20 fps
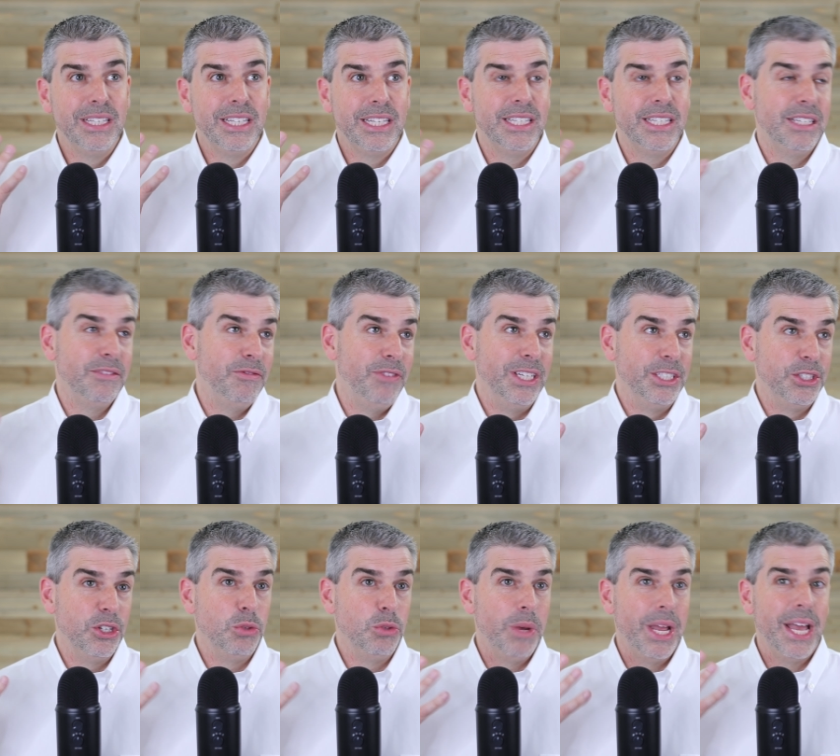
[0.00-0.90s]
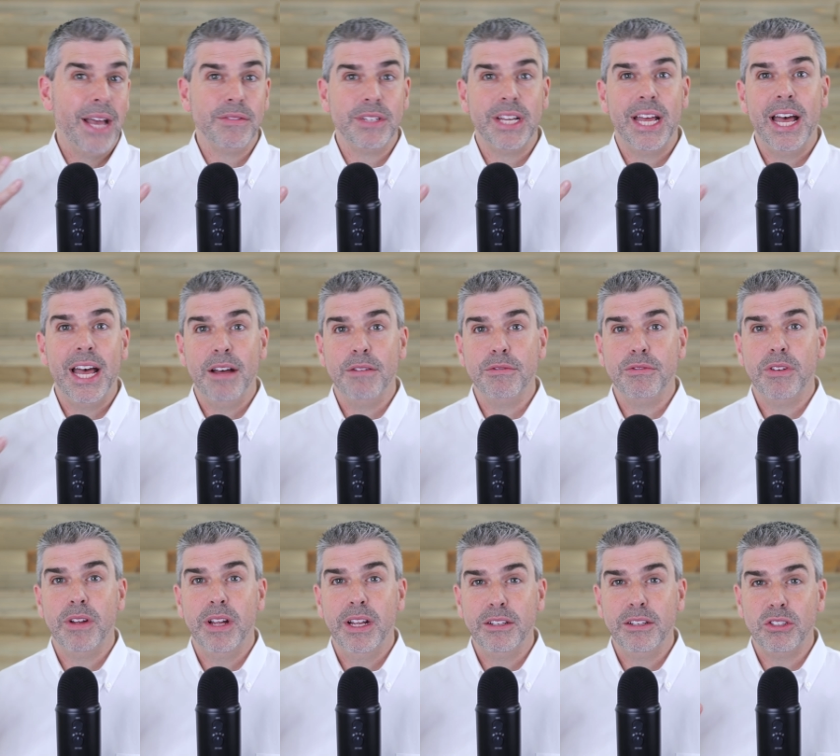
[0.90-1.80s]
filters we have to have
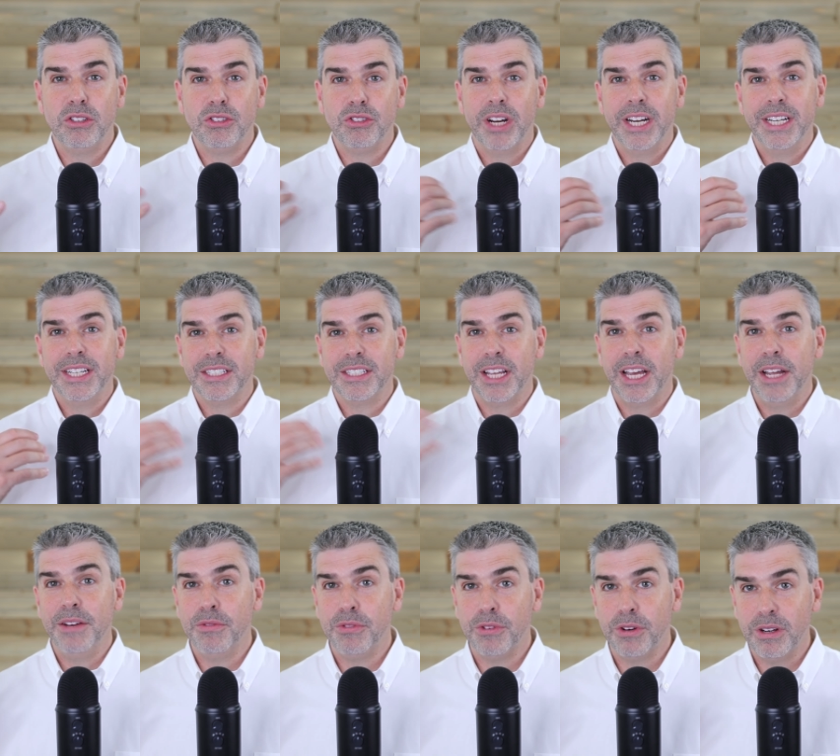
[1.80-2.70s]
to try and design for